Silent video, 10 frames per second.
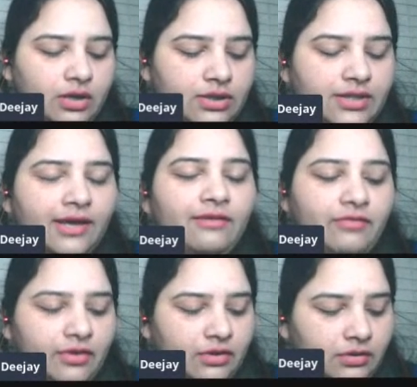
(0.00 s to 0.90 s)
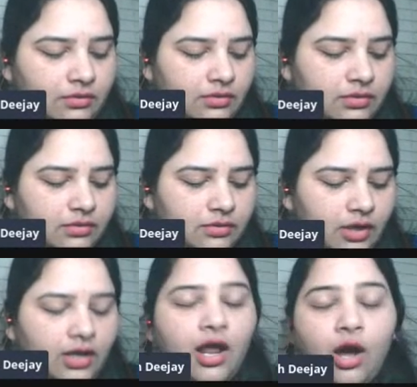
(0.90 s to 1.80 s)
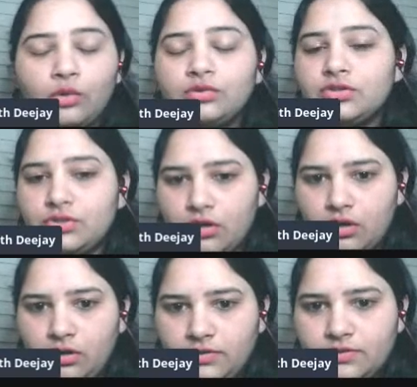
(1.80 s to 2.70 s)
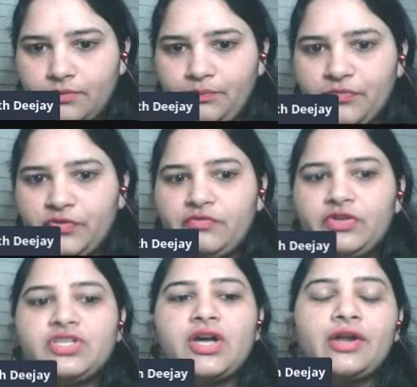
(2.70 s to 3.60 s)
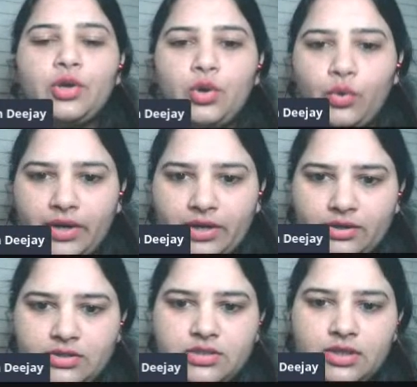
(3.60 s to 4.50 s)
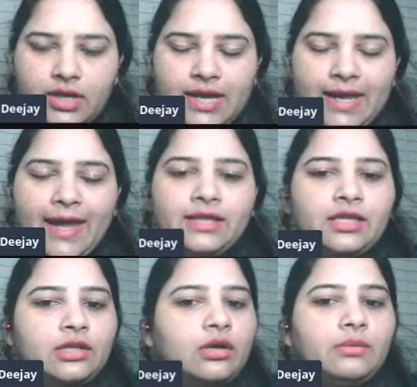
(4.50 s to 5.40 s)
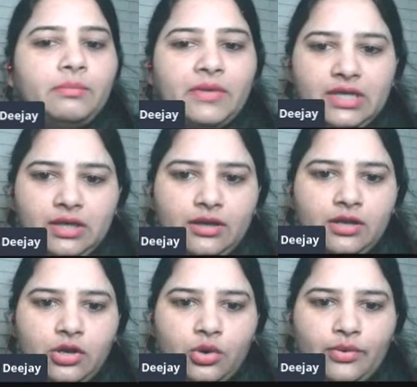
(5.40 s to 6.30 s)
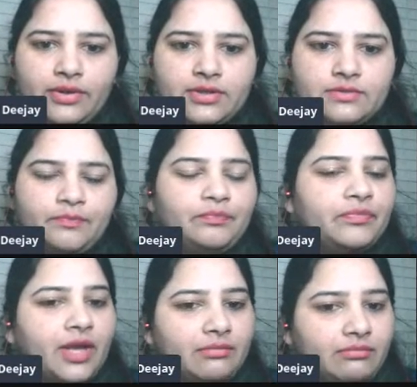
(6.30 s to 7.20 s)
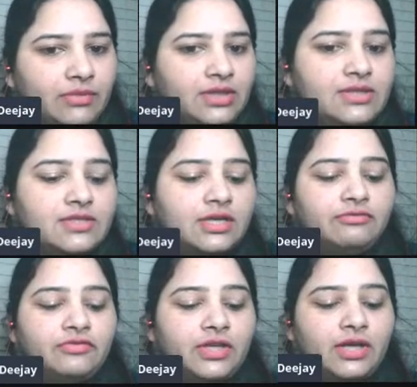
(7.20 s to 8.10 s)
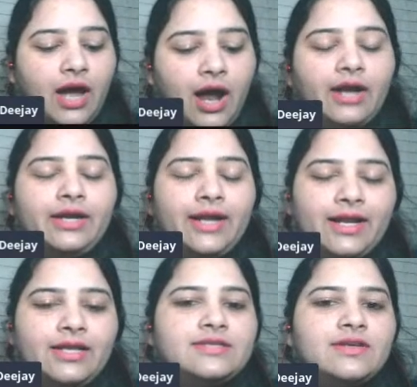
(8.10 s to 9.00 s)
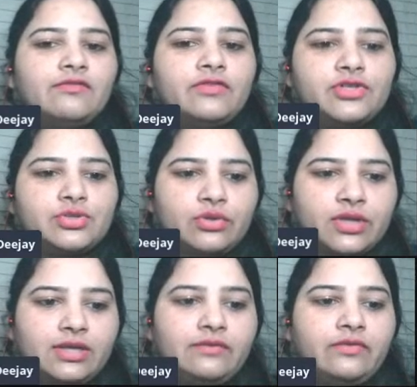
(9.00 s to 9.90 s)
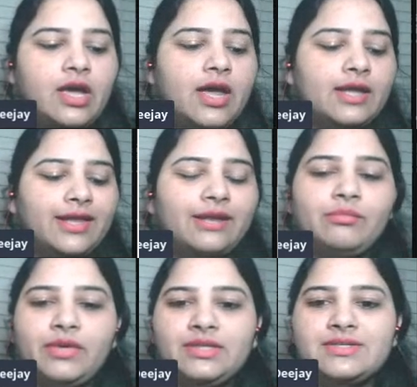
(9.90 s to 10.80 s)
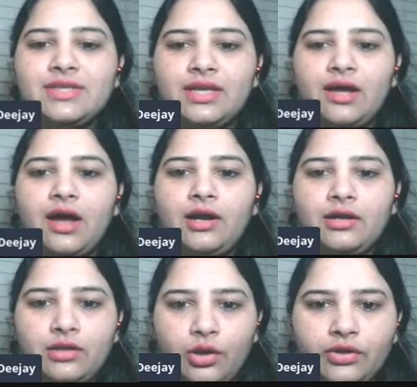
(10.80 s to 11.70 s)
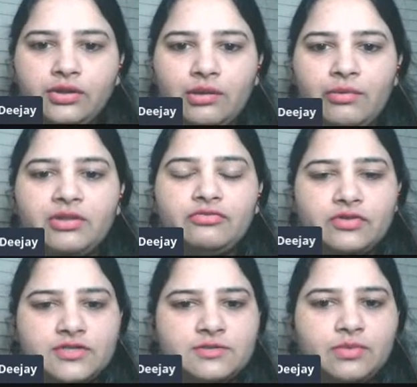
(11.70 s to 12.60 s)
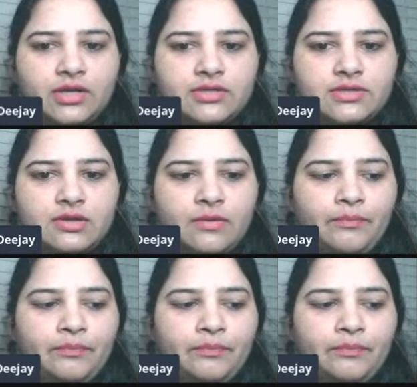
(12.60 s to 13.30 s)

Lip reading: they will allow the dogs which are quiet and they're not making any noise. That means if they are telling someone to leave, that means they are allowing them at the first place.